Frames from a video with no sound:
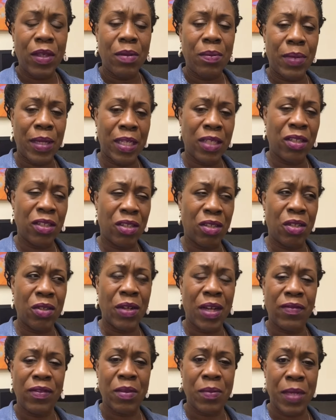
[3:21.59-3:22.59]
patients do
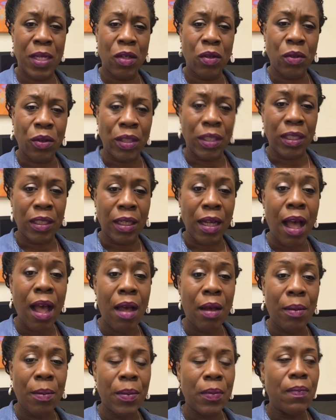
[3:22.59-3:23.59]
have to meet in order to
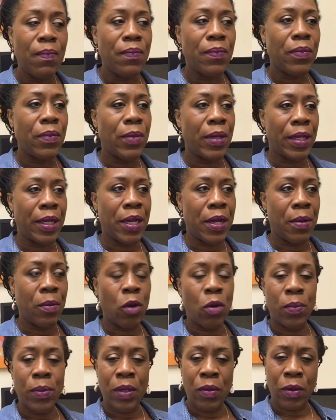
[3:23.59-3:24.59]
come but um,
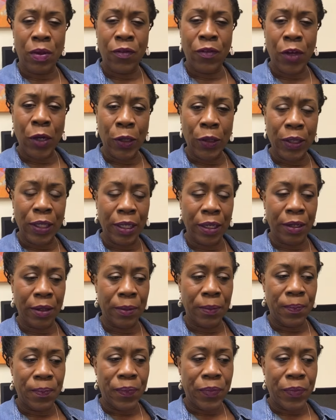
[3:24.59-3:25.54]
or be referred here